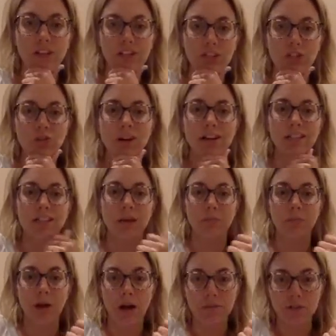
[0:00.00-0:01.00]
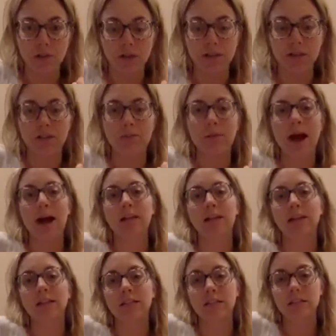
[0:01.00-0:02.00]
stressed, I'm turning to
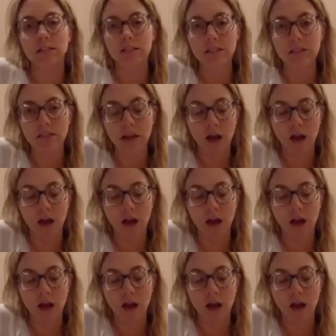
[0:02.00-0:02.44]
balance.